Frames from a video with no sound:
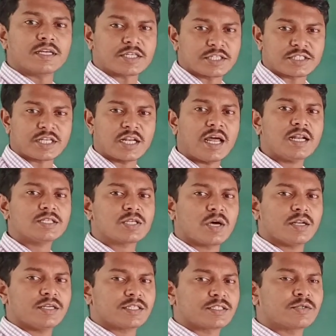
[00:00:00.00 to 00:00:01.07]
a crystalline
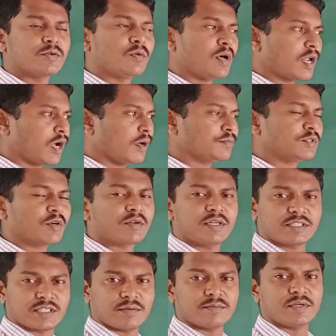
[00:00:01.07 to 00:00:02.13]
solids we are
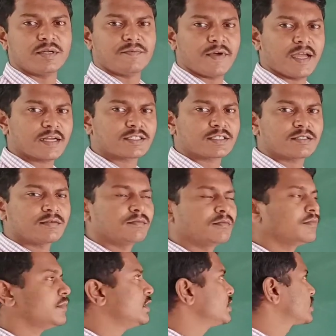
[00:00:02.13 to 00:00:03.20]
observing some defects,
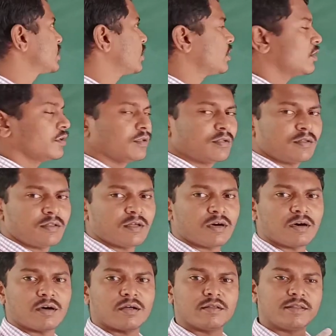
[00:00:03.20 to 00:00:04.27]
means
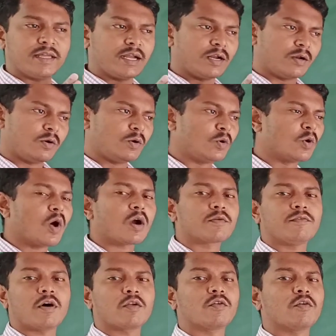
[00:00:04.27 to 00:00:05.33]
they do
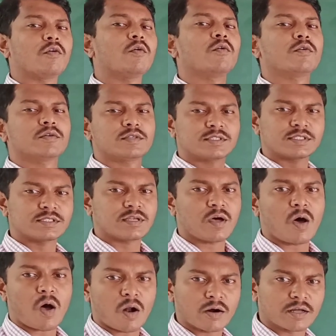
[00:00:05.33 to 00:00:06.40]
not follow
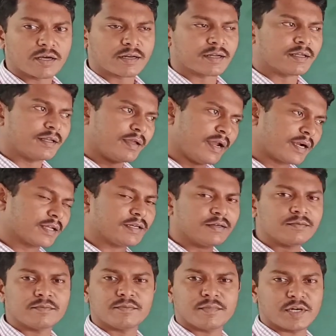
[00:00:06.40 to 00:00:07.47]
order at
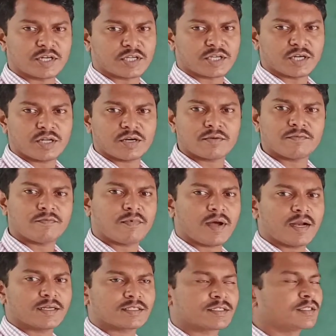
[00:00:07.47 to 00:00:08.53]
a particular
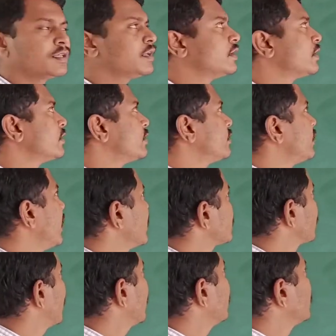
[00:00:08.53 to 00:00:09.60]
points. That's why